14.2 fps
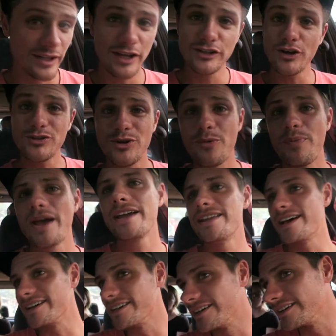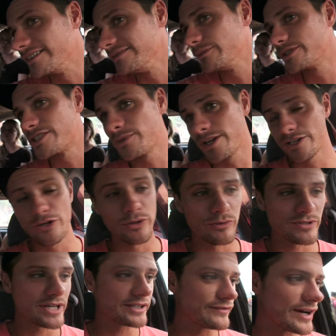It's also a payday here, which is why no one
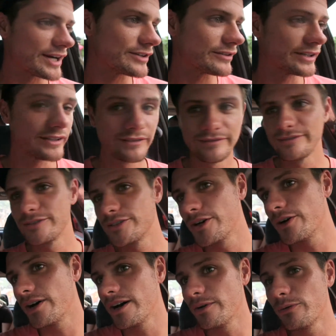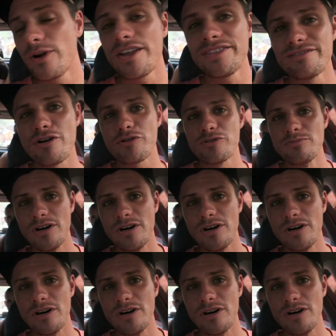was at the factory. So we're at the local